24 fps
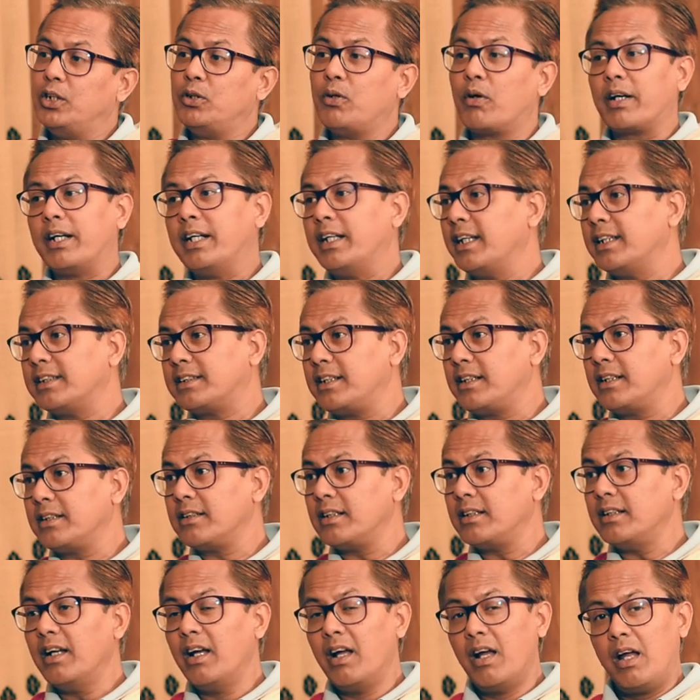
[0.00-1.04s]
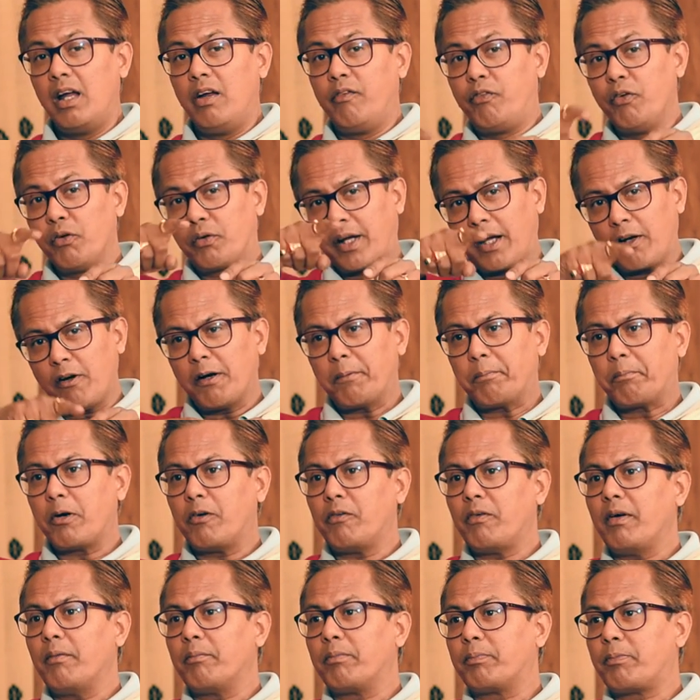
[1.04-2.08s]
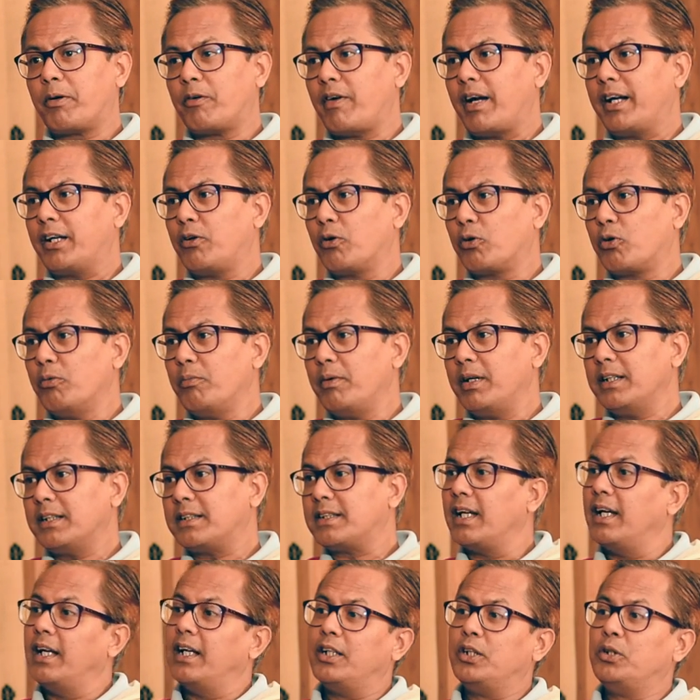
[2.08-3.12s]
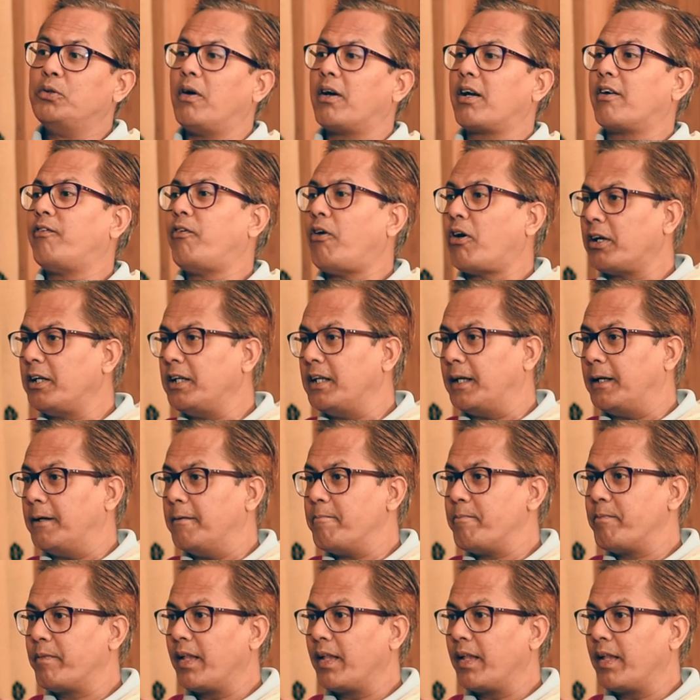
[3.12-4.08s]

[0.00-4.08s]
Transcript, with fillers: you are Indian citizen. If you cannot provide documents, you are a foreigner.